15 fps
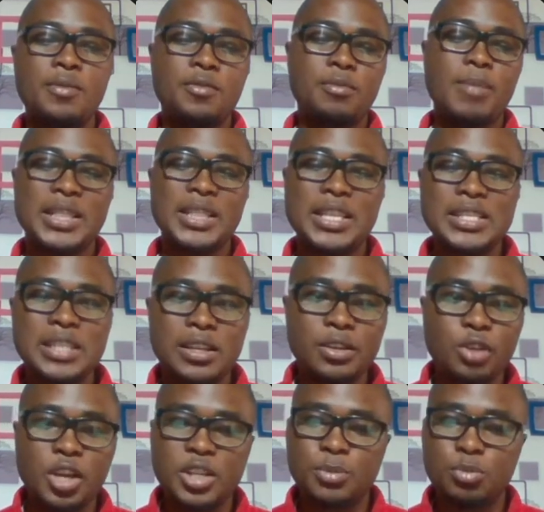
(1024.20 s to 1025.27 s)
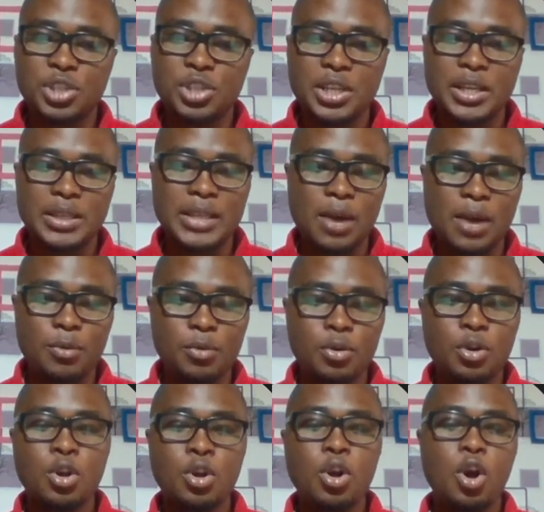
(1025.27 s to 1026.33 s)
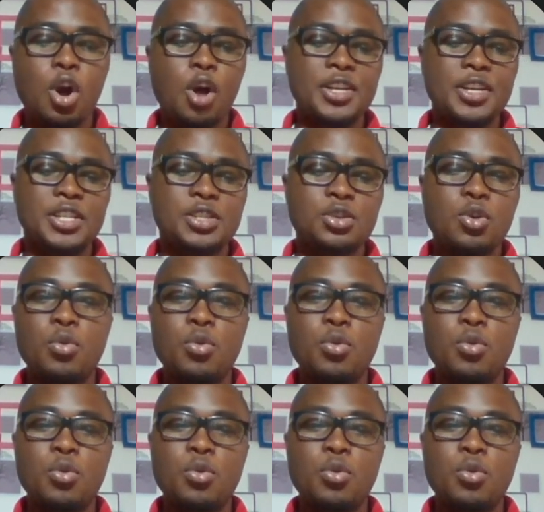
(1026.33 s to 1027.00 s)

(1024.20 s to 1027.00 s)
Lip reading: even my text editor is pushing it down on its